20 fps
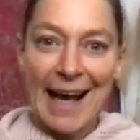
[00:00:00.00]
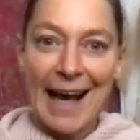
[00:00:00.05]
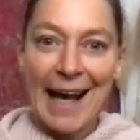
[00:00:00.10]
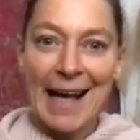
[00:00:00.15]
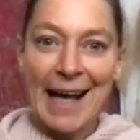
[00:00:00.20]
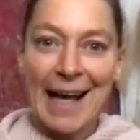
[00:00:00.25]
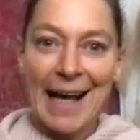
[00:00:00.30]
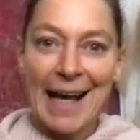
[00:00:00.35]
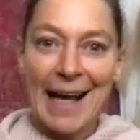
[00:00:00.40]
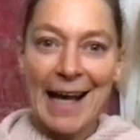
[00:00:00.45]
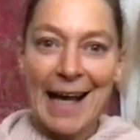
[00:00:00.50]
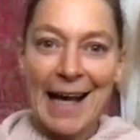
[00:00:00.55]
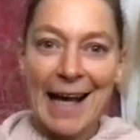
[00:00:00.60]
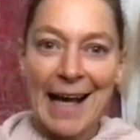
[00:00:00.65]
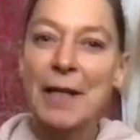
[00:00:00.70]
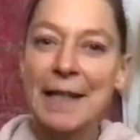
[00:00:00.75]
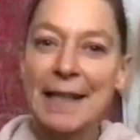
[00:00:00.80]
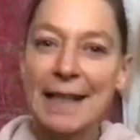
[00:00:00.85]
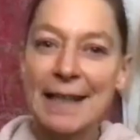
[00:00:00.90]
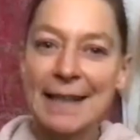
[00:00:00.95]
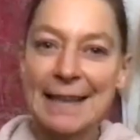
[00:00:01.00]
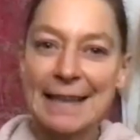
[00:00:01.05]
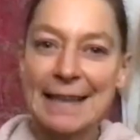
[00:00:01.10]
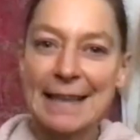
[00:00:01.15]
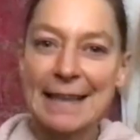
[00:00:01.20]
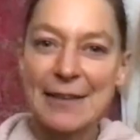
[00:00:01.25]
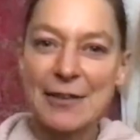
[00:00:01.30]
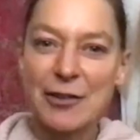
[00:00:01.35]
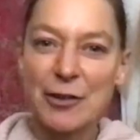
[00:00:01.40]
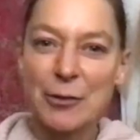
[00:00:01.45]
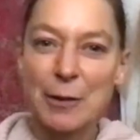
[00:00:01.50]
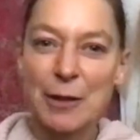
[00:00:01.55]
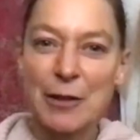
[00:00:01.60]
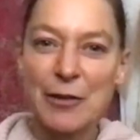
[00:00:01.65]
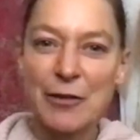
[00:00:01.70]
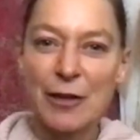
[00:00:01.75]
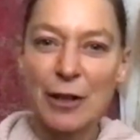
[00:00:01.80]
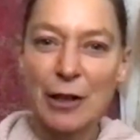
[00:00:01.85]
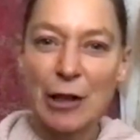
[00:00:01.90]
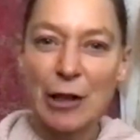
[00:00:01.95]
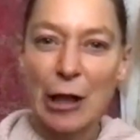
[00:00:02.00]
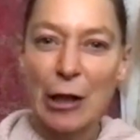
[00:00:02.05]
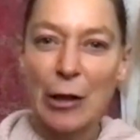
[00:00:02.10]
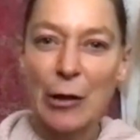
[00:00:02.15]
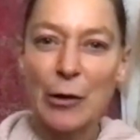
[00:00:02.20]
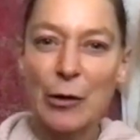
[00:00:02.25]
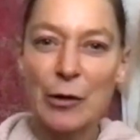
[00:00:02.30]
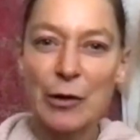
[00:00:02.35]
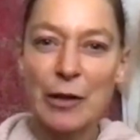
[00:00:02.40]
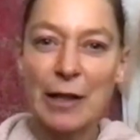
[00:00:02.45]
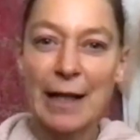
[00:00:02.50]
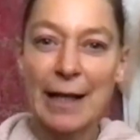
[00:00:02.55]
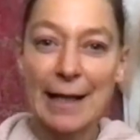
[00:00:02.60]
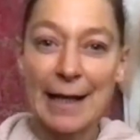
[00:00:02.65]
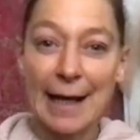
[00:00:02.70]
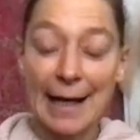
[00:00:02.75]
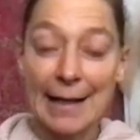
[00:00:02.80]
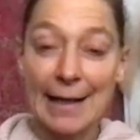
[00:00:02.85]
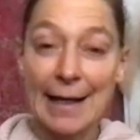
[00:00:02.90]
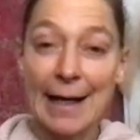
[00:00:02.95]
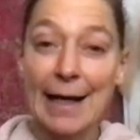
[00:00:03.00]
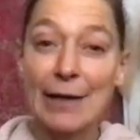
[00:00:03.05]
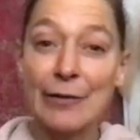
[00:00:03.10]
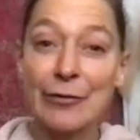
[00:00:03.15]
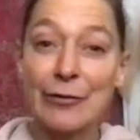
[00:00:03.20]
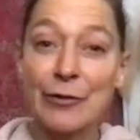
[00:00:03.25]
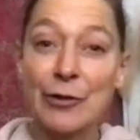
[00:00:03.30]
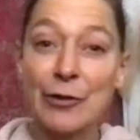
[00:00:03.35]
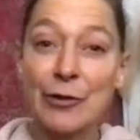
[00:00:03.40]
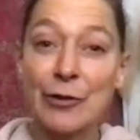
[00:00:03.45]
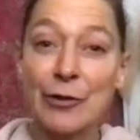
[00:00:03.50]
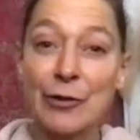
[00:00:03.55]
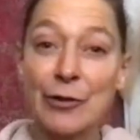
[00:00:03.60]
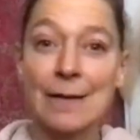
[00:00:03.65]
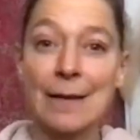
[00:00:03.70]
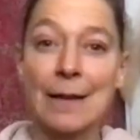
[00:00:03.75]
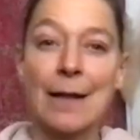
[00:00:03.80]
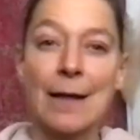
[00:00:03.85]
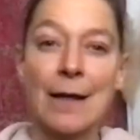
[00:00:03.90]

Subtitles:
I'm enjoying it again. So it's not longer I have to do it.